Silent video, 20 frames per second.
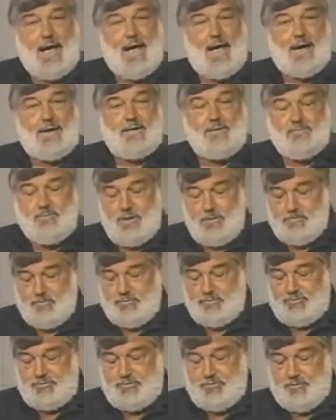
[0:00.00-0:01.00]
Item
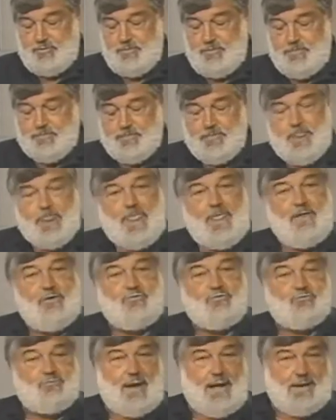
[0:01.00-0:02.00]
number 2
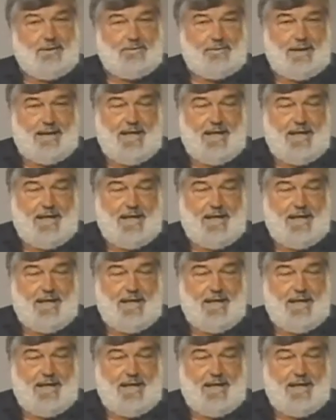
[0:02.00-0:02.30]
is record